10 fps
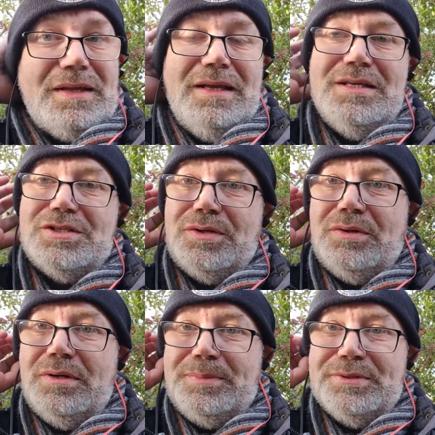is
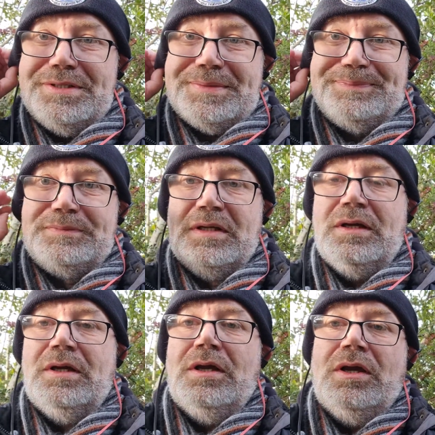all about
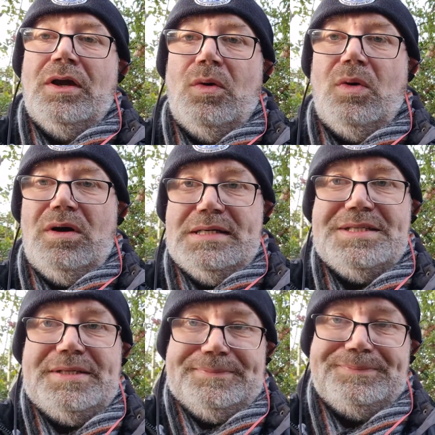what
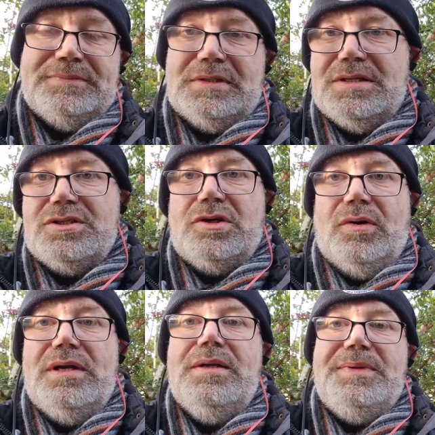is it that's
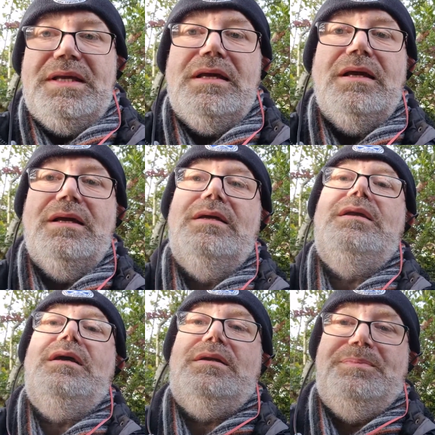going to be
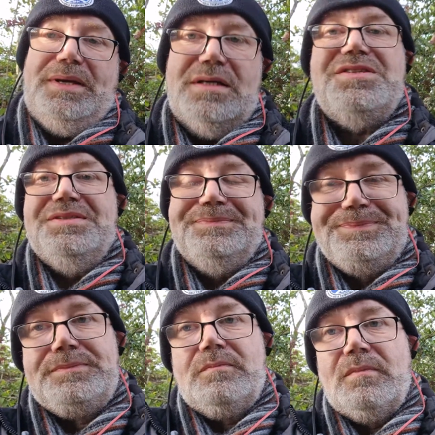your person
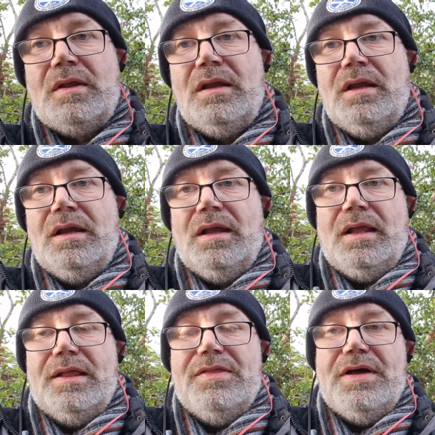
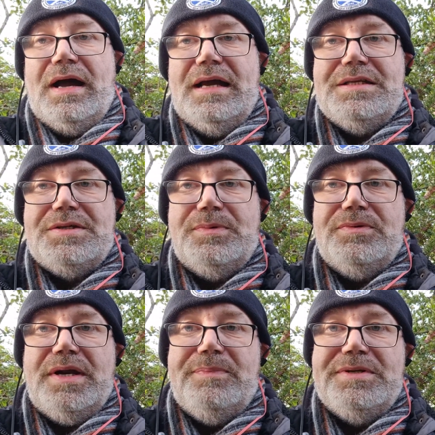that will
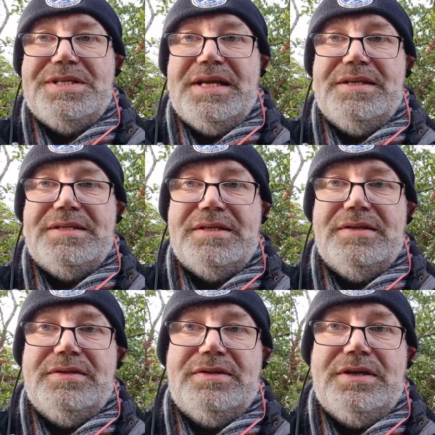represent
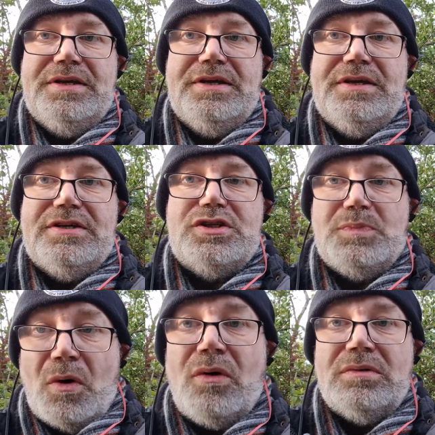the
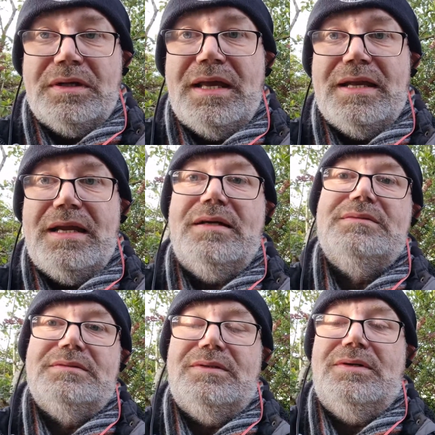small area,
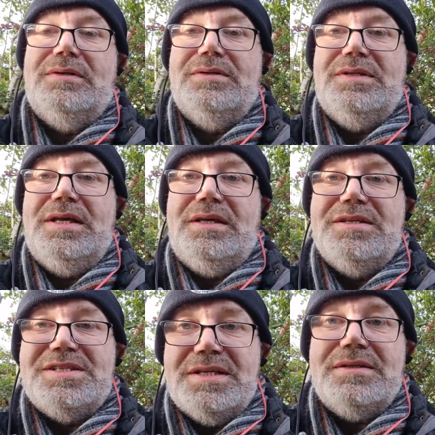or the
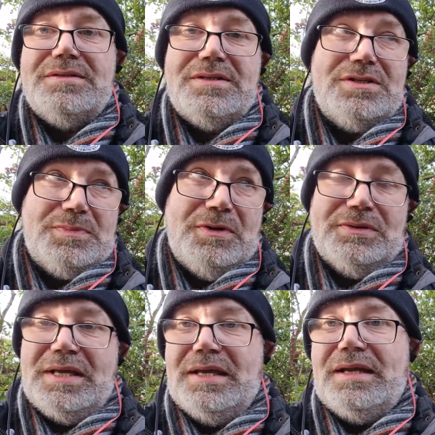considered small
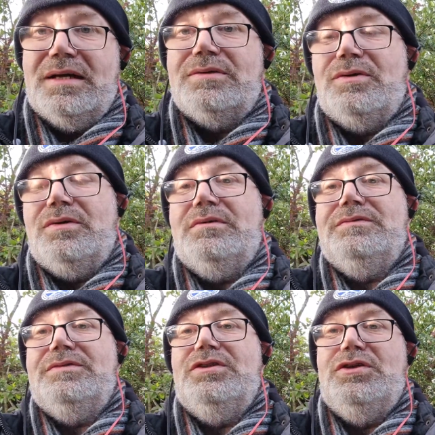area, of
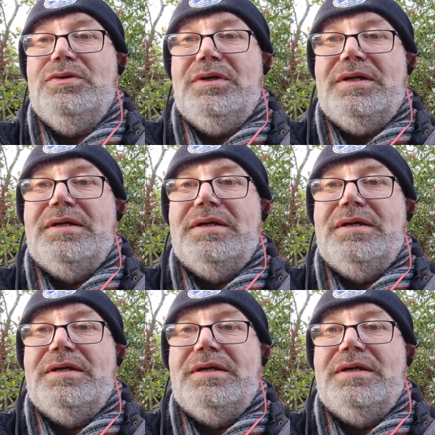your